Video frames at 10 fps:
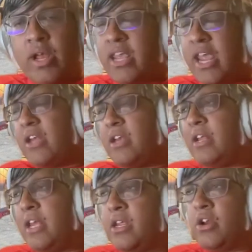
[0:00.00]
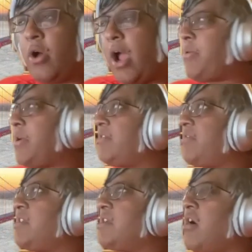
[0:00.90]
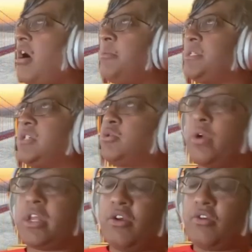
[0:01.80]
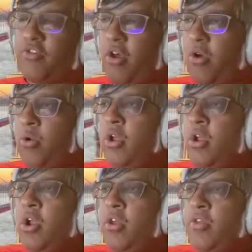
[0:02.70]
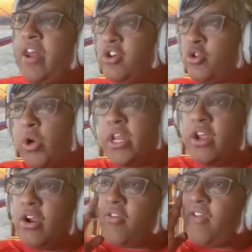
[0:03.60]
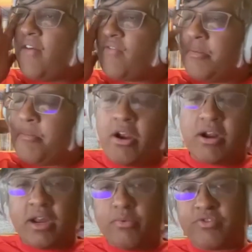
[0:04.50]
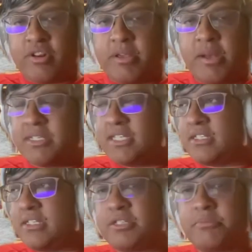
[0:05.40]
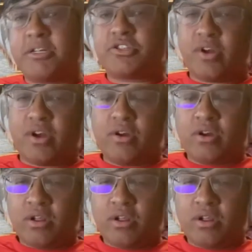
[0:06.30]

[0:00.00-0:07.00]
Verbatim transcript: and candidly, I read this in The Economist like 20 years ago, that in 20 years, every American was going to become a systems administrator.